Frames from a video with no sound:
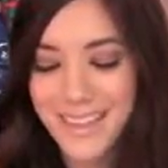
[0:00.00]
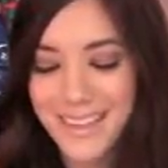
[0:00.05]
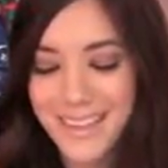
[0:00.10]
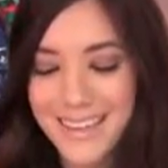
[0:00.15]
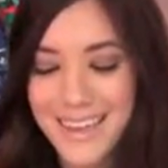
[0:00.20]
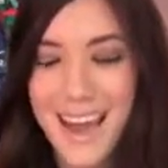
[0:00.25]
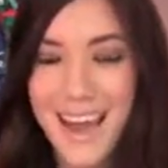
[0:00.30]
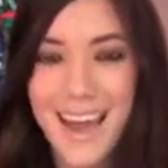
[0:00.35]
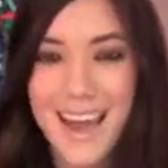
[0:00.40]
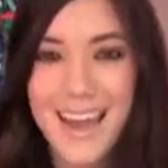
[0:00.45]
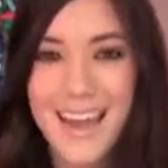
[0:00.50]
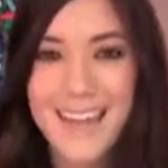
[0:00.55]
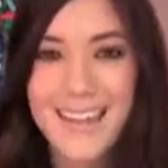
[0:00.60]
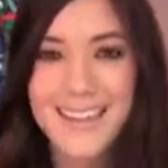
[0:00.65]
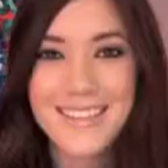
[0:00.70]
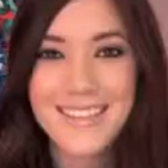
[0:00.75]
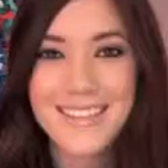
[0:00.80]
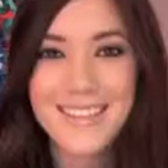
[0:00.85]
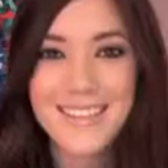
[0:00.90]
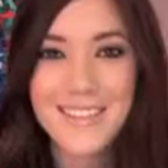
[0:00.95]
Yeah,
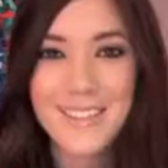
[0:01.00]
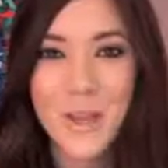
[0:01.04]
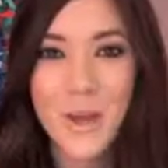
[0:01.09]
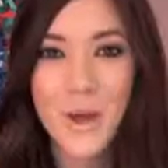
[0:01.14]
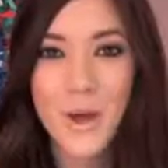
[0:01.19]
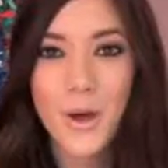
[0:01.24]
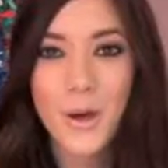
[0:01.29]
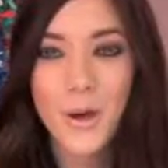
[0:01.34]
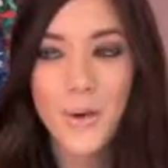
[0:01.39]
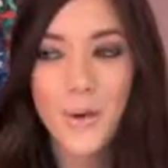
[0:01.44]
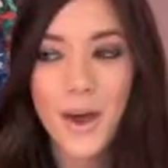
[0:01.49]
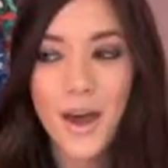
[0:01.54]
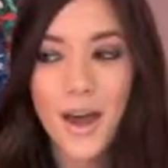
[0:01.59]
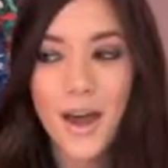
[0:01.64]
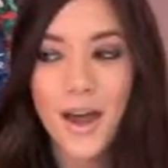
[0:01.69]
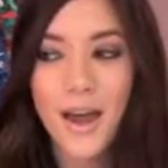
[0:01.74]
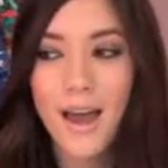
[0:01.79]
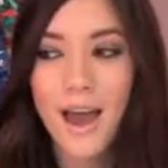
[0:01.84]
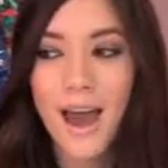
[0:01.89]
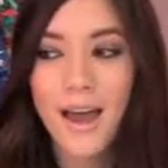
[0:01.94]
and so
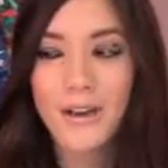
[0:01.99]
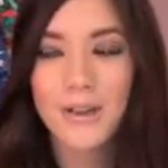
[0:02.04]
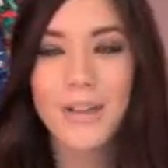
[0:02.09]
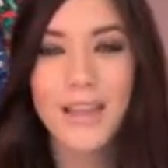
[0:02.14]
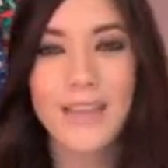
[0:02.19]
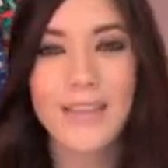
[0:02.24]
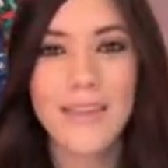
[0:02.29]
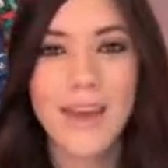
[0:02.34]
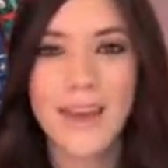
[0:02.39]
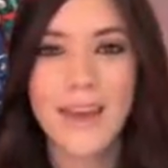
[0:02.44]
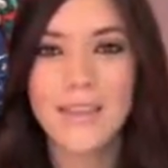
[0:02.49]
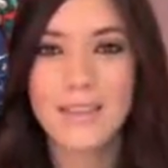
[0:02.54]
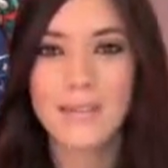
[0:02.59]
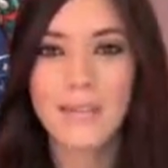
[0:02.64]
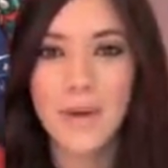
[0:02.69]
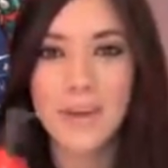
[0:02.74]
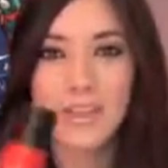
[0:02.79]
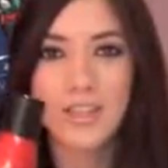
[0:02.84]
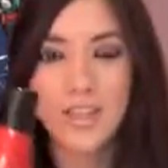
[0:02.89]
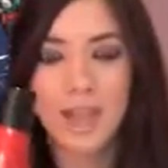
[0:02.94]
I don't like that as
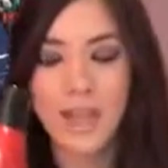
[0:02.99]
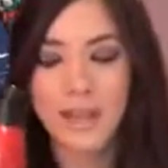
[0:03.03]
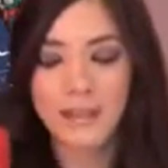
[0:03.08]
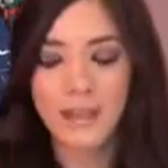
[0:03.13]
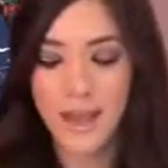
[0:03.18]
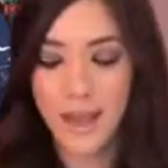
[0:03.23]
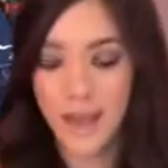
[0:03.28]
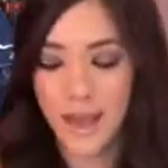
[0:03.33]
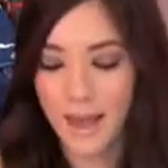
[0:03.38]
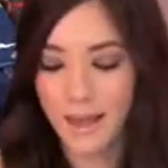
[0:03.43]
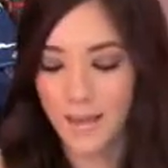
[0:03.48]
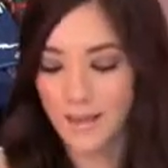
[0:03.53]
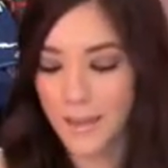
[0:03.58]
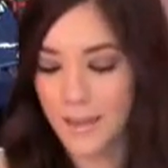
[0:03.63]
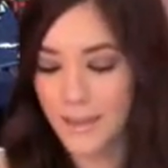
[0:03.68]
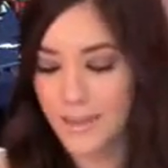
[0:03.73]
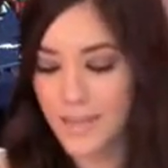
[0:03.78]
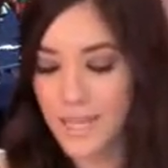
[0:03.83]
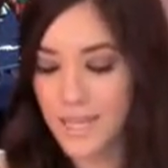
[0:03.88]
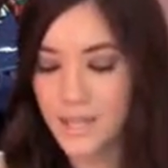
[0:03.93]
much as I
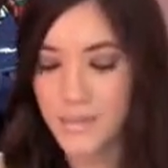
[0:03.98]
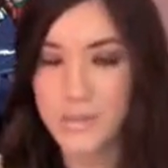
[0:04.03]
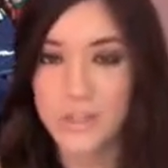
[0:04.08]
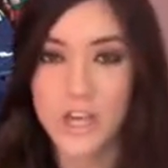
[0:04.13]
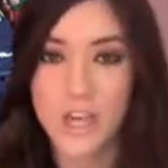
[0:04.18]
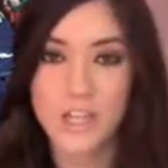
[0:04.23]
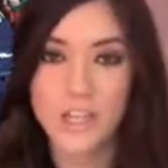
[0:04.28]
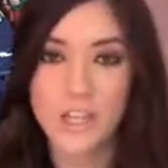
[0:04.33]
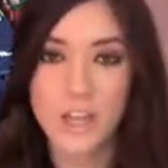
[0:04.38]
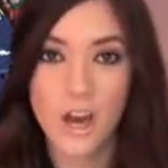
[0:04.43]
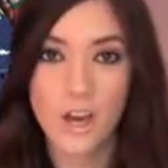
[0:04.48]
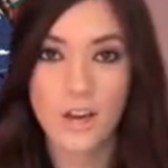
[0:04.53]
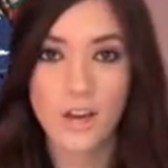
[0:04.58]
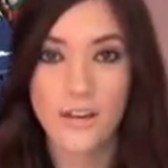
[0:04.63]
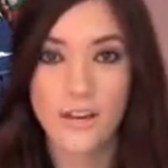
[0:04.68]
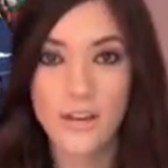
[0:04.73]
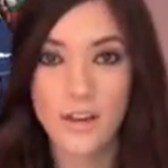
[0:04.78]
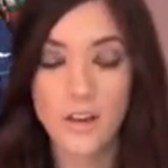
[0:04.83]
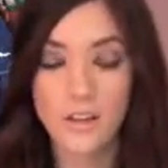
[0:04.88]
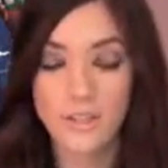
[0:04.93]
like this, which I just got
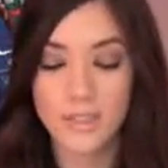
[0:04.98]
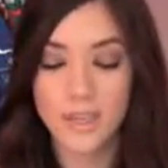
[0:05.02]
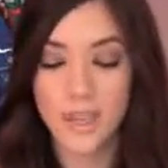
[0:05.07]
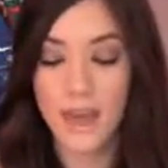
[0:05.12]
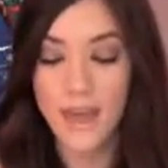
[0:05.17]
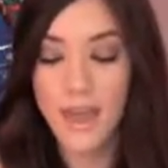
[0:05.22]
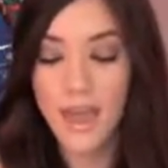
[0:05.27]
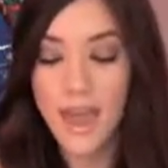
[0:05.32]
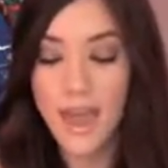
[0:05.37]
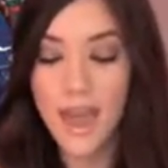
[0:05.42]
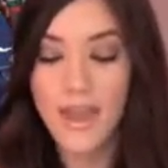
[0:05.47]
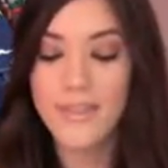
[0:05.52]
it at Ulta.